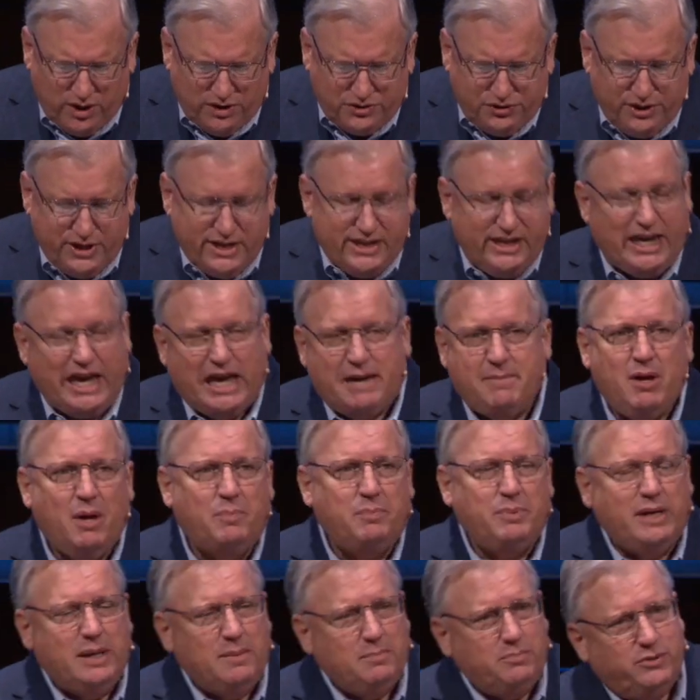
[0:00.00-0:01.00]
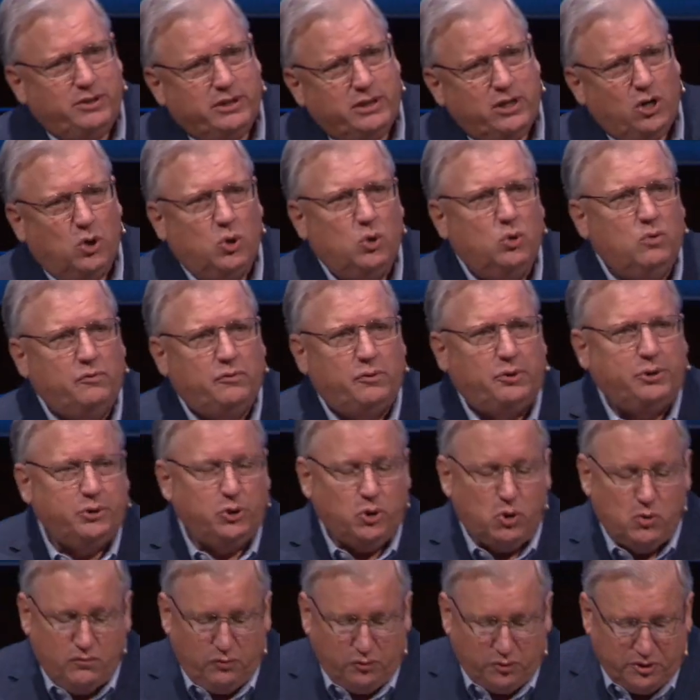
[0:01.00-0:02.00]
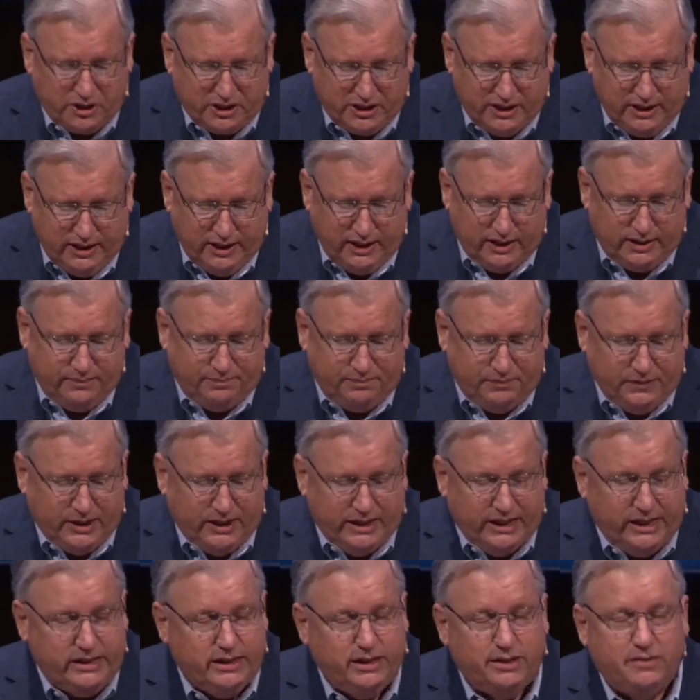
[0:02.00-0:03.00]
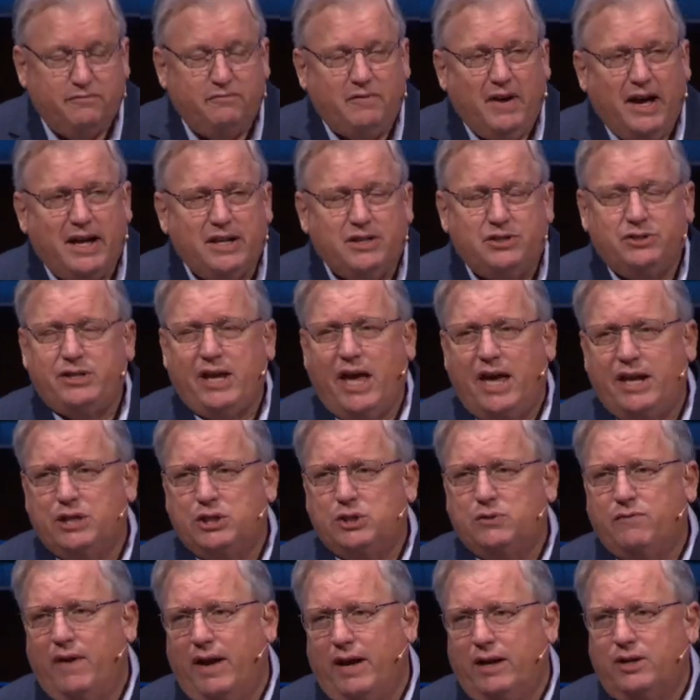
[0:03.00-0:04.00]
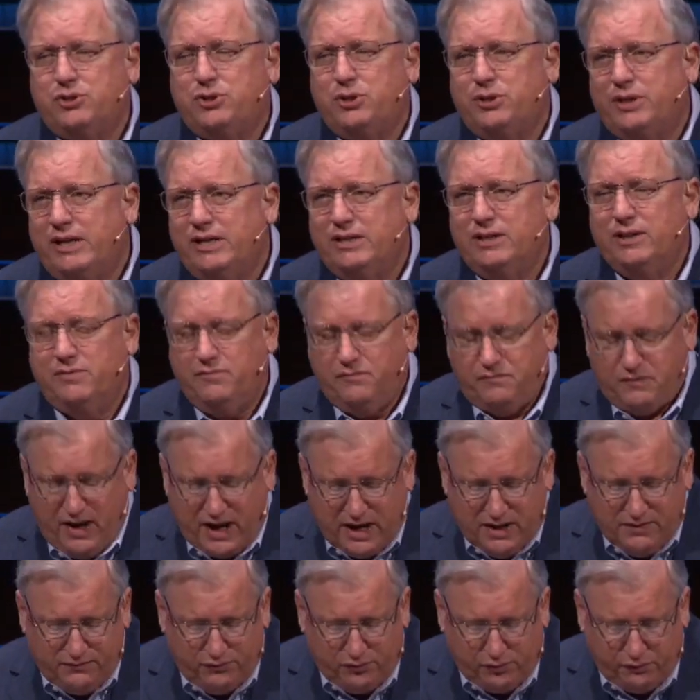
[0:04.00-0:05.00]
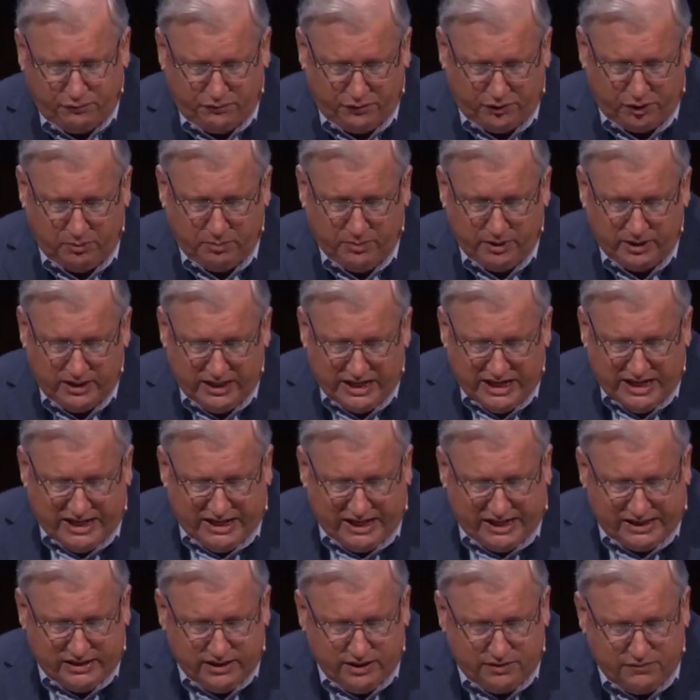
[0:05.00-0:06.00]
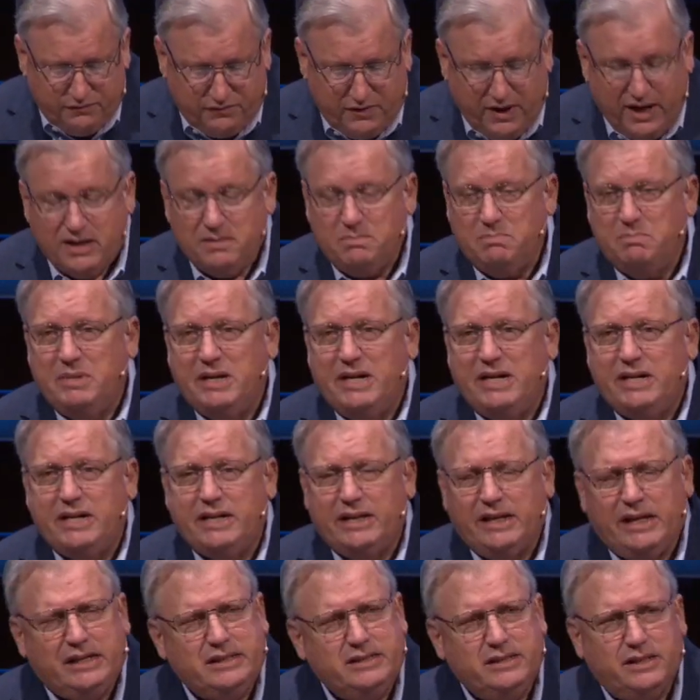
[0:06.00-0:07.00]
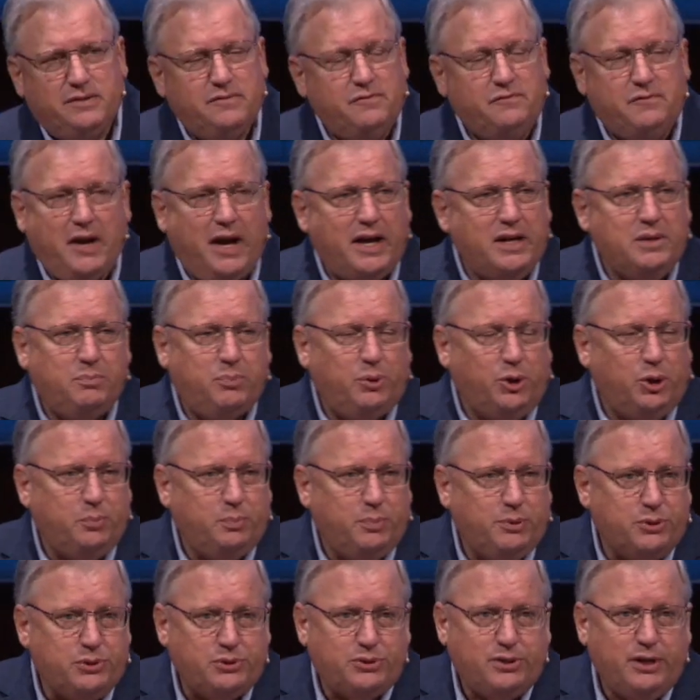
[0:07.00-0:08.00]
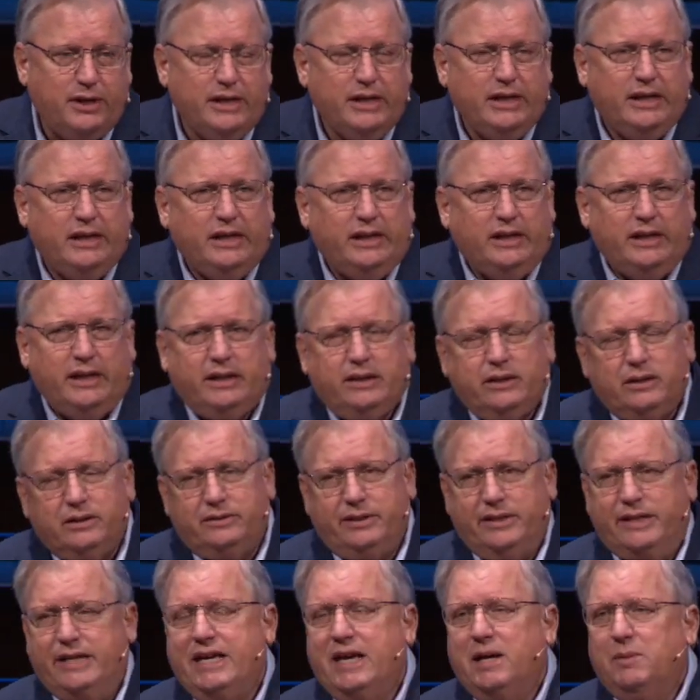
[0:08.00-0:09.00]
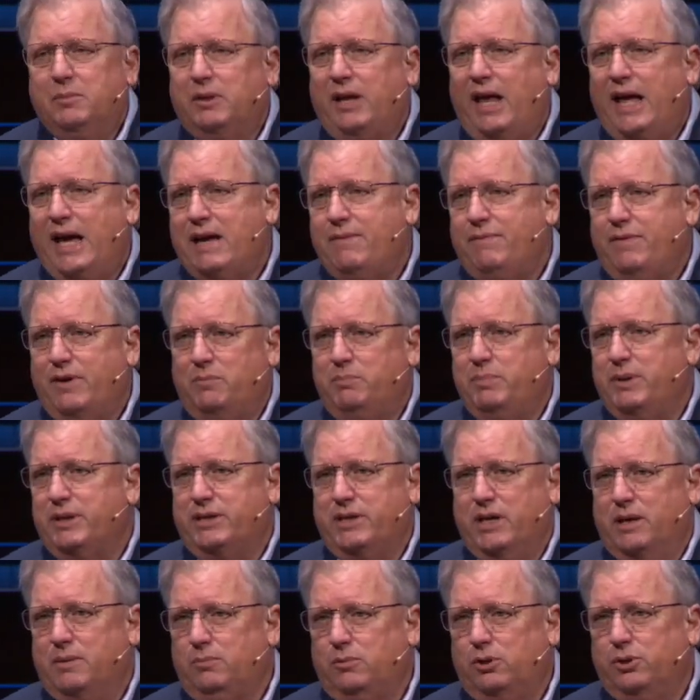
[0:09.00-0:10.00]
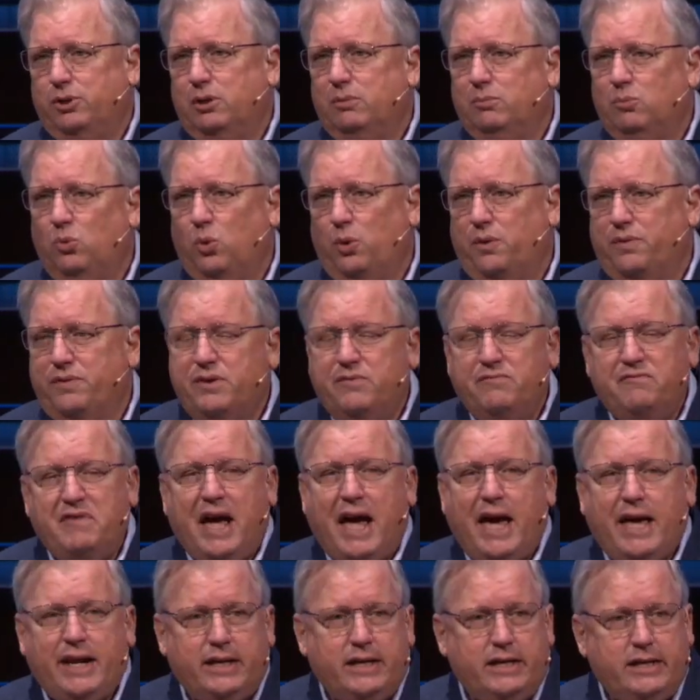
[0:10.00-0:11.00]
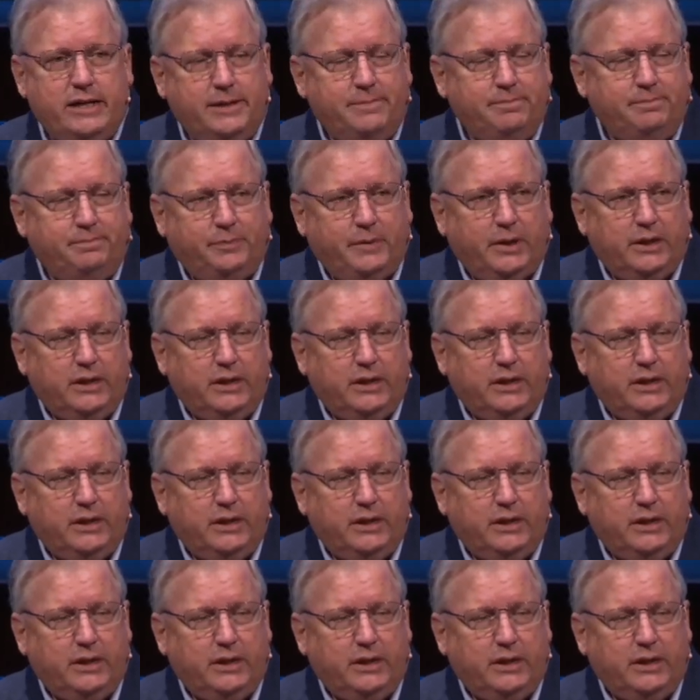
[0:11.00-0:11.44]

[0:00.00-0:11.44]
was that he came up empty over and over again. He didn't find satisfaction. He didn't find fulfillment. He didn't find meaning. He didn't find purpose. And to him, life had become little more than vanity.